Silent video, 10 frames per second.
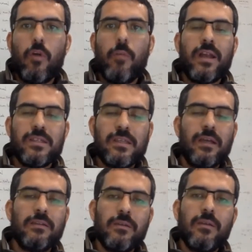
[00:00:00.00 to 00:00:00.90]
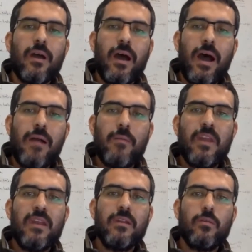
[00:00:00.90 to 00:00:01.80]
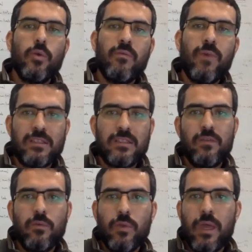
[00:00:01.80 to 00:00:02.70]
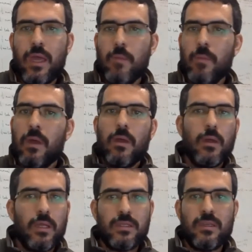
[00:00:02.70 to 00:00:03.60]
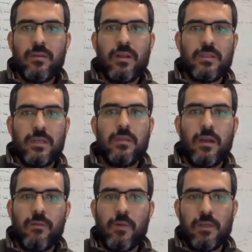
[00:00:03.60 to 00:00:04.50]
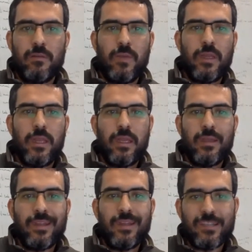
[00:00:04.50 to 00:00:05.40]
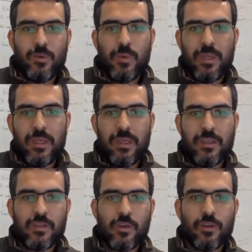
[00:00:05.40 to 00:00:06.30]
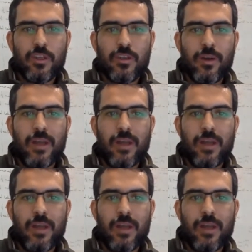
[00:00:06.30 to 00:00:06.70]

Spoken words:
companies that are being too invasive to them, etc., etc. But just to be short in